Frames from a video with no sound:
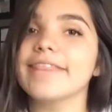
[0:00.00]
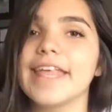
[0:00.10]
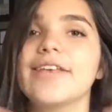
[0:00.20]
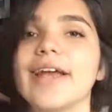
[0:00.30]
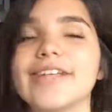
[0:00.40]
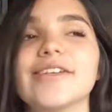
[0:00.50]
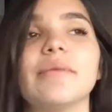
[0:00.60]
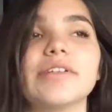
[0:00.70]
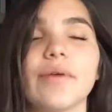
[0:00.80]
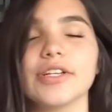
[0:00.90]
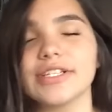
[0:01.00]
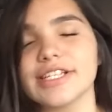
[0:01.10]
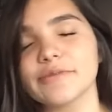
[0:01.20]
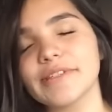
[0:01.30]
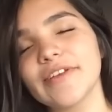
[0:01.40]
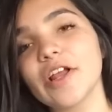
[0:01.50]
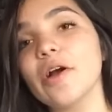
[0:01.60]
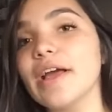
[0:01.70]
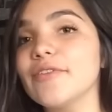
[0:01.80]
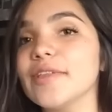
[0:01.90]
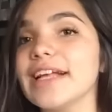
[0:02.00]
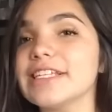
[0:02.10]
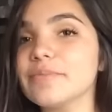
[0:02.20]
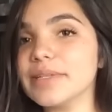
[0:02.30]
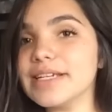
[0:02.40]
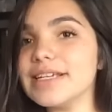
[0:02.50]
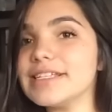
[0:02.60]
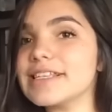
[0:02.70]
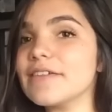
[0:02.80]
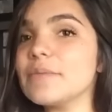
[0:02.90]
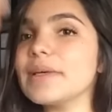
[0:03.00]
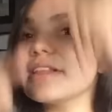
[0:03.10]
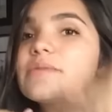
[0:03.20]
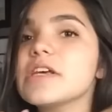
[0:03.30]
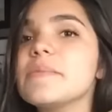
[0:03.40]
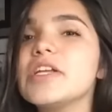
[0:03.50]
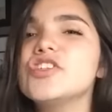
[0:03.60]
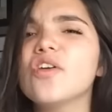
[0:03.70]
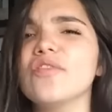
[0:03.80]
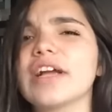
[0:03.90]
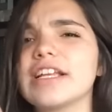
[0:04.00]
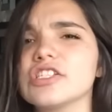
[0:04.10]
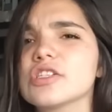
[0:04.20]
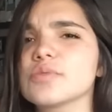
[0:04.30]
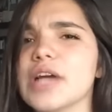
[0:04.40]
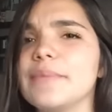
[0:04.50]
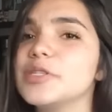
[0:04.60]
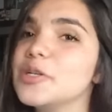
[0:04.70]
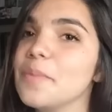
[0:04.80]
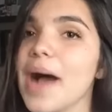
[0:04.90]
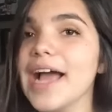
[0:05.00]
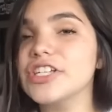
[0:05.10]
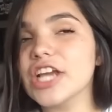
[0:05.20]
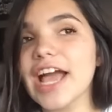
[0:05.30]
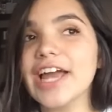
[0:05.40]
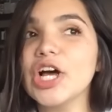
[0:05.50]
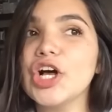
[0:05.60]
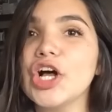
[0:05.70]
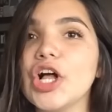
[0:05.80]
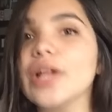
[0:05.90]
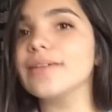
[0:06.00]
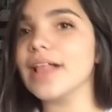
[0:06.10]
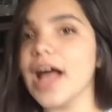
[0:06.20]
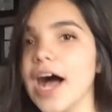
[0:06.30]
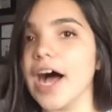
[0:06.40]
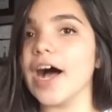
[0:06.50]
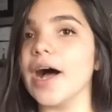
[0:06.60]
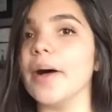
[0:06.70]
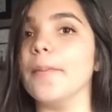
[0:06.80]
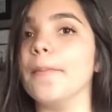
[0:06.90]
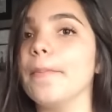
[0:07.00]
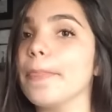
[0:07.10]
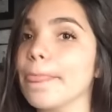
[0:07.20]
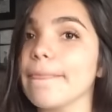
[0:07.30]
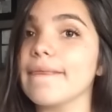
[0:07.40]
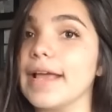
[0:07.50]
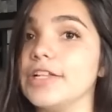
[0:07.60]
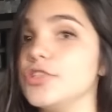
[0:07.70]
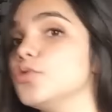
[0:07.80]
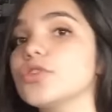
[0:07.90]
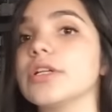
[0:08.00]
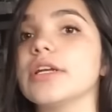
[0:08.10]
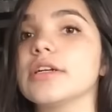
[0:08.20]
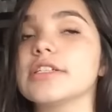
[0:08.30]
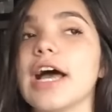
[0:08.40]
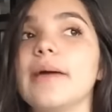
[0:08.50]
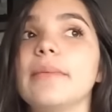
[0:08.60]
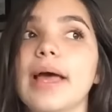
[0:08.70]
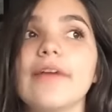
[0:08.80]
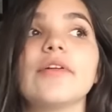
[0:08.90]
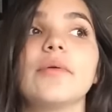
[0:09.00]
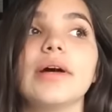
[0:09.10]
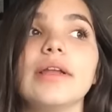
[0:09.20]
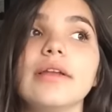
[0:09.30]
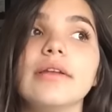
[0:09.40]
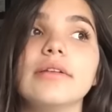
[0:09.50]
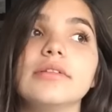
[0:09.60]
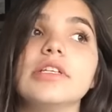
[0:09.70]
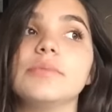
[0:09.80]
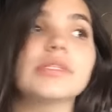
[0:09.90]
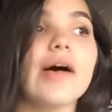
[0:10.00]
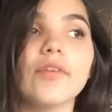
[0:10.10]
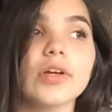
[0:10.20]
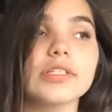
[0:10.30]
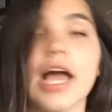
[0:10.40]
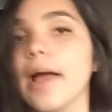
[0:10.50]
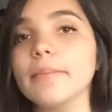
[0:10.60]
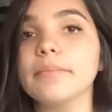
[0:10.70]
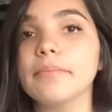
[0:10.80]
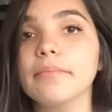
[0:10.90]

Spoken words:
thank you guys so much for watching this week's video. If you liked it, please give it a big thumbs up, and don't forget to subscribe to my channel. It's usually a good time. Everyone seems to have a good time.